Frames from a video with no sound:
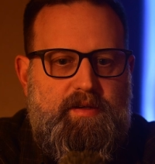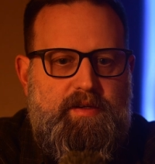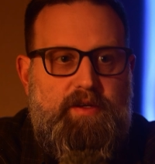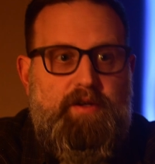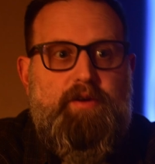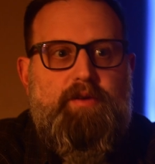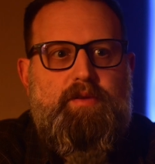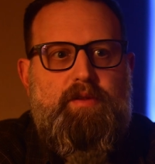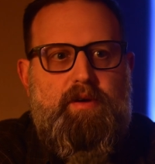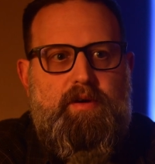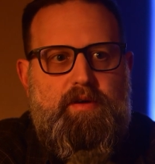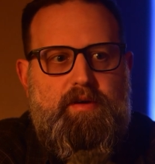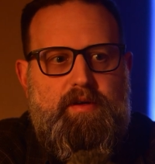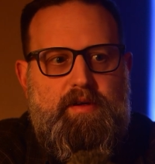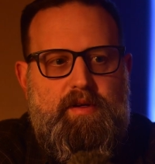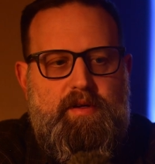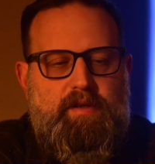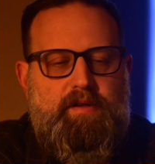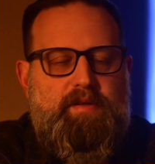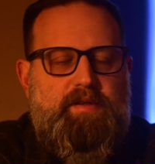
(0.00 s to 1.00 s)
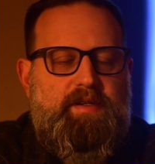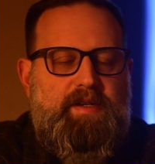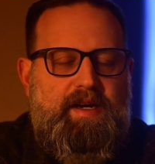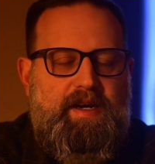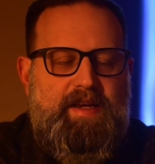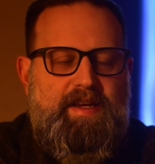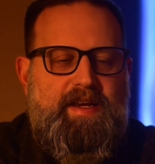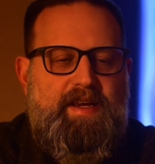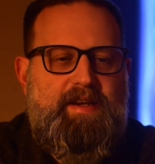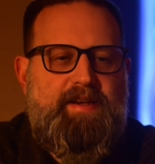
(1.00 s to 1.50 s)
year-long
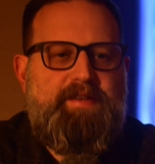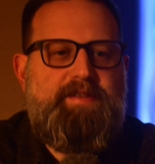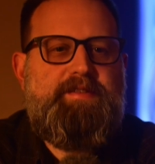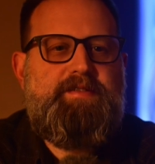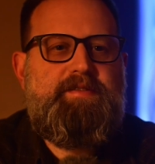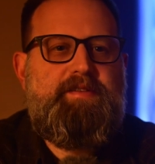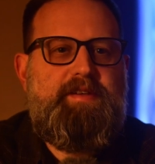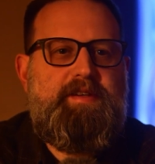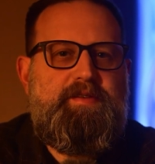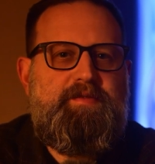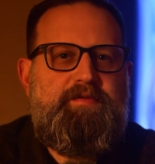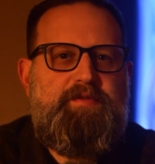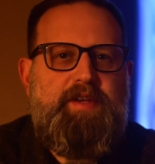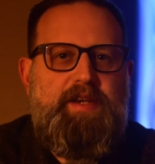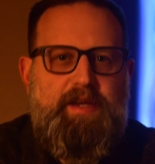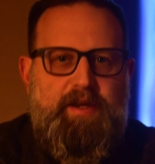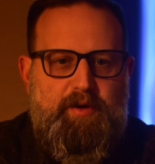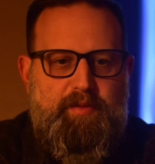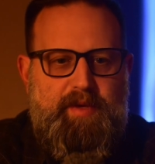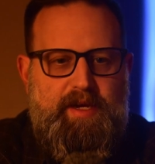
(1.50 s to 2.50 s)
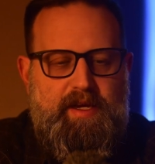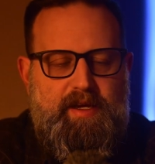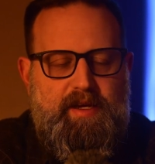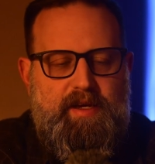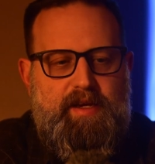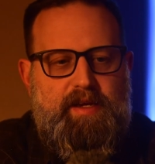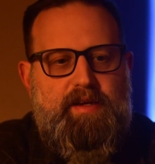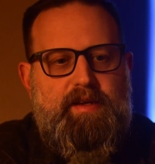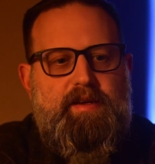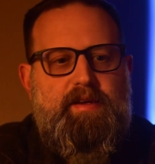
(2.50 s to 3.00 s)
hiatus in video
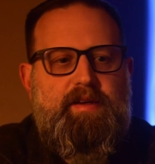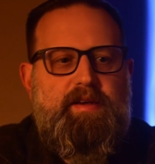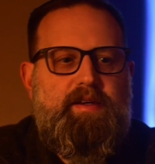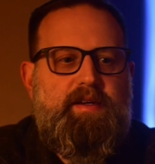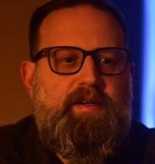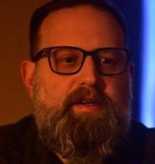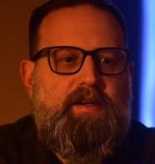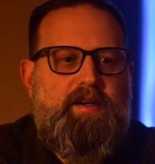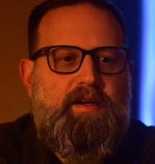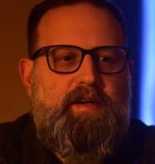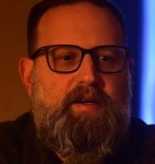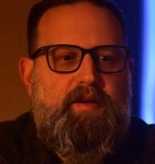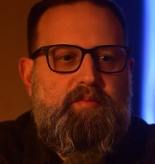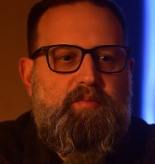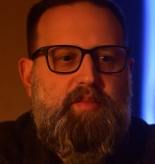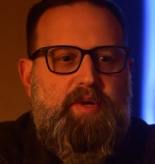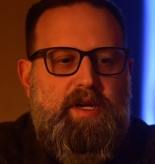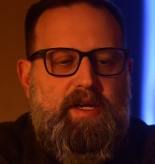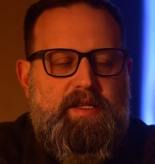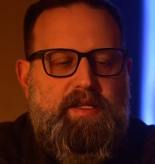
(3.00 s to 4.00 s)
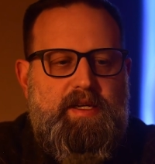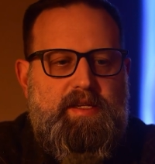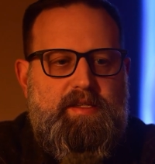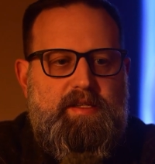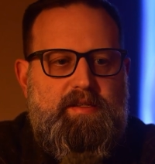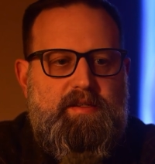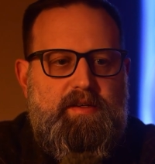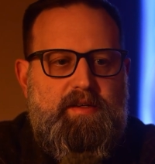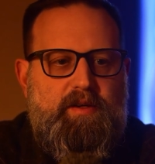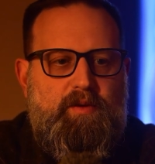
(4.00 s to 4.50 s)
making, but I'd like
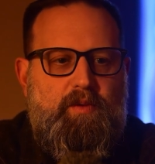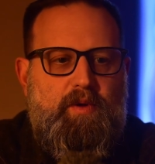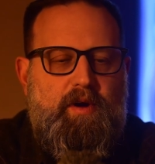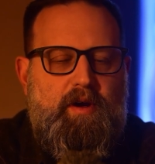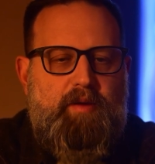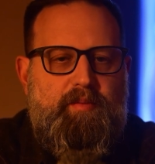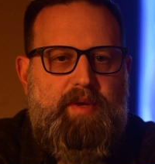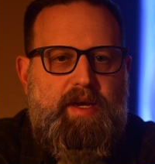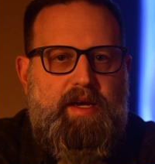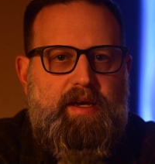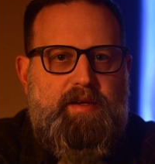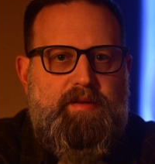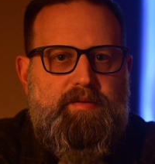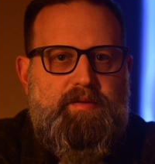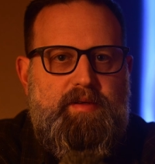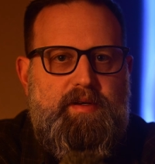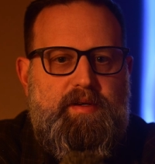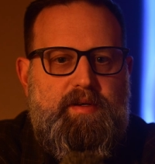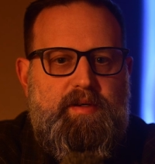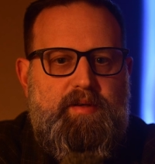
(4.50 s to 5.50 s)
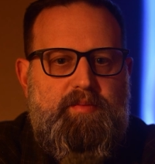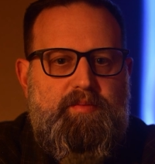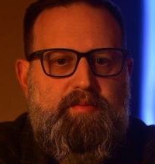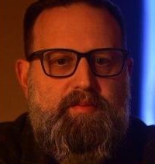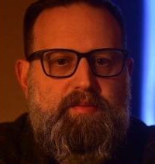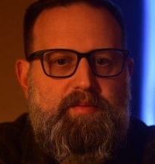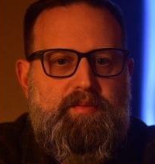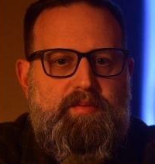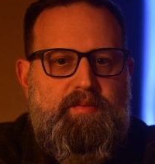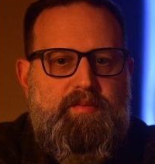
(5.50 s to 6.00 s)
to tell you where I'm at
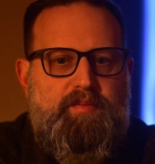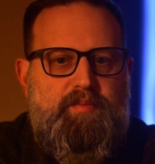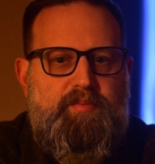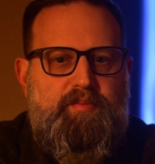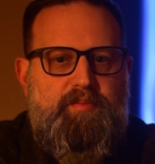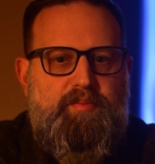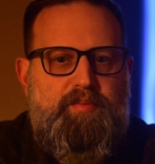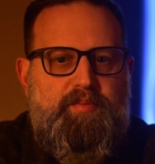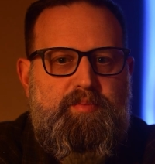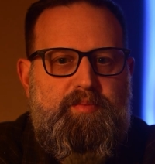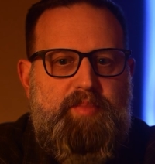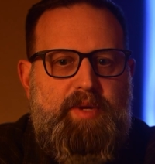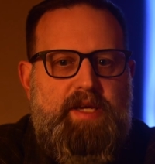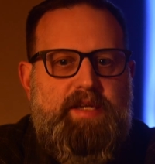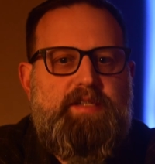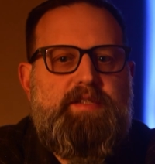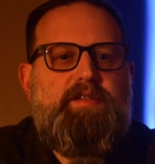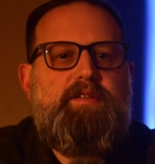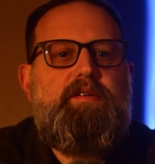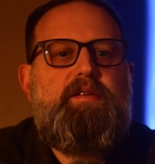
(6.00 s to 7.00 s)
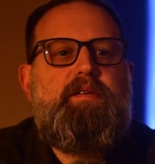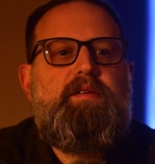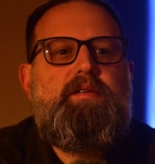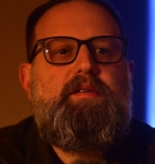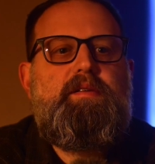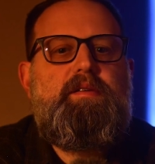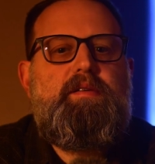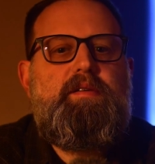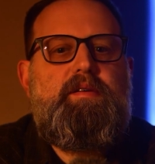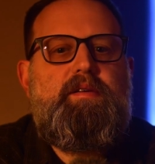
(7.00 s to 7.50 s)
based
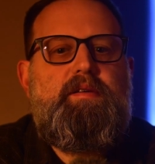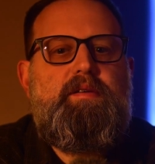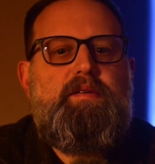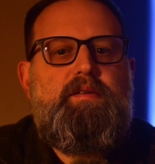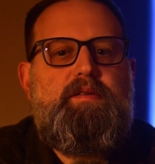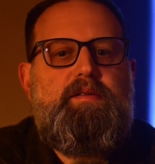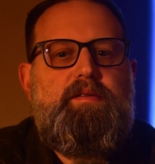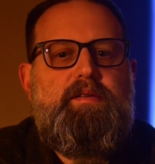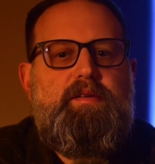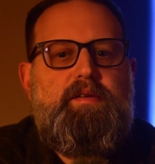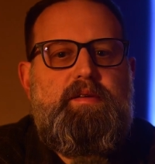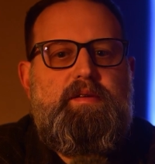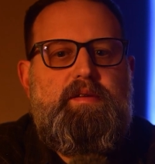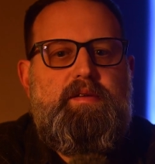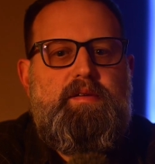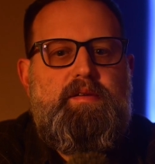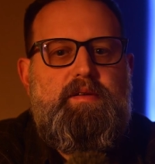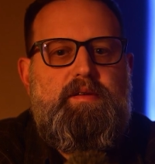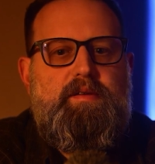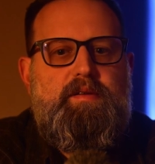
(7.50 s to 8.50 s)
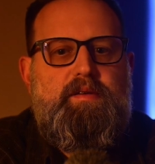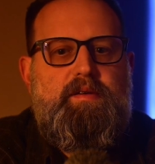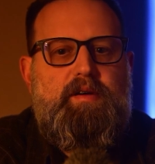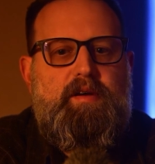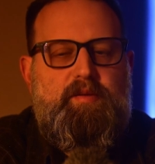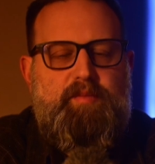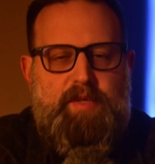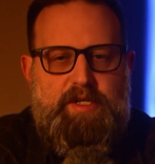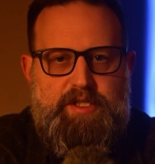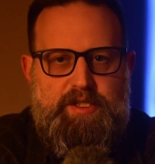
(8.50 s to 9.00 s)
on
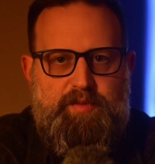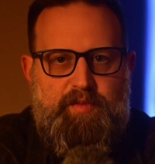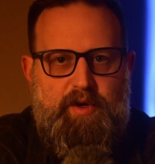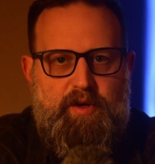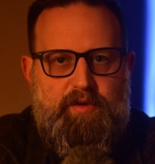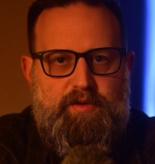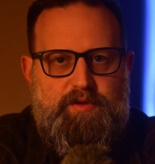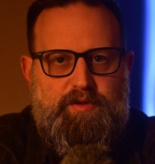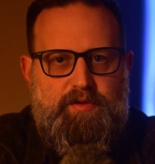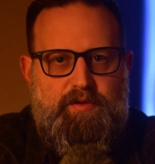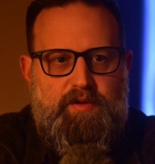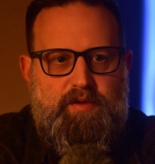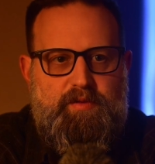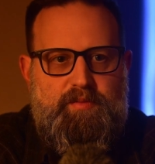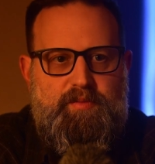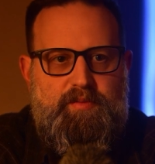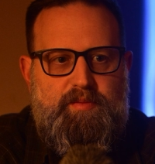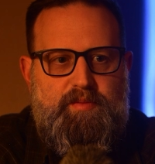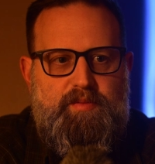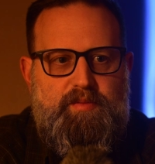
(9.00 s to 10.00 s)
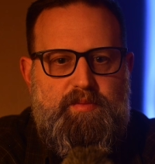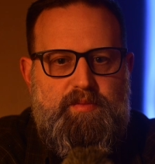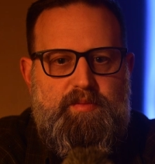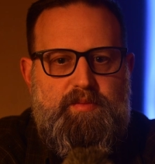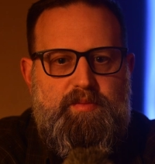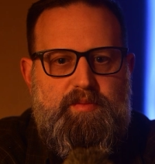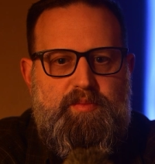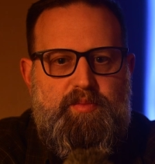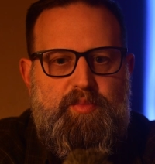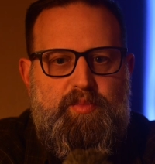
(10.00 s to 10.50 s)
my spiritual
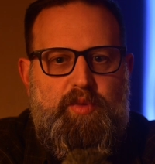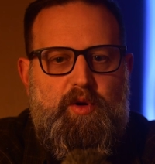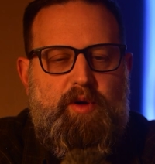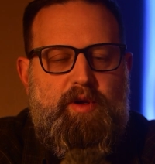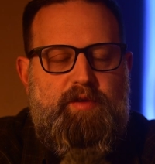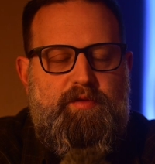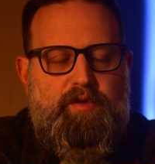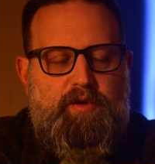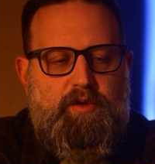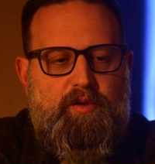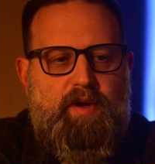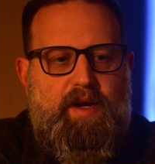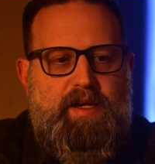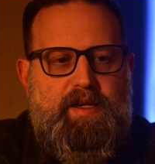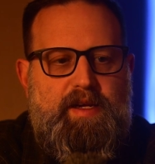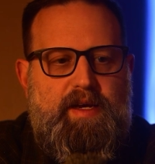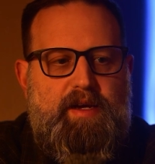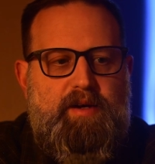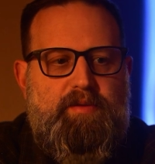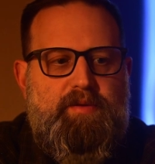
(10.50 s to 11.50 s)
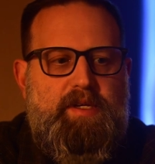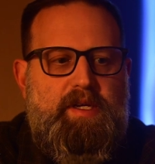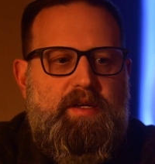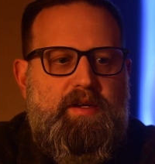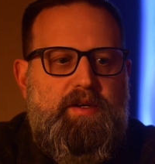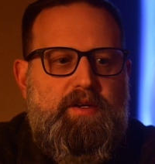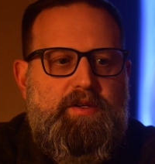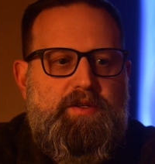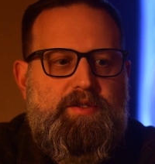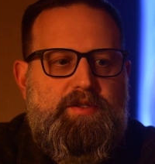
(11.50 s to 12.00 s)
point of view right now.
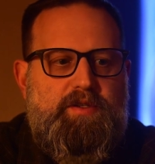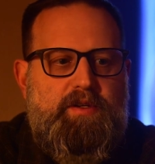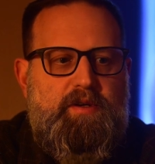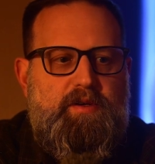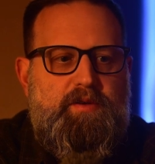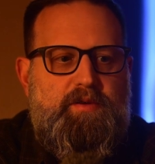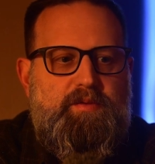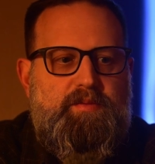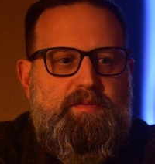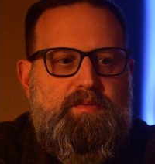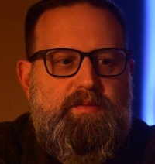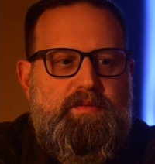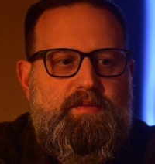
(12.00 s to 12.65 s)
So,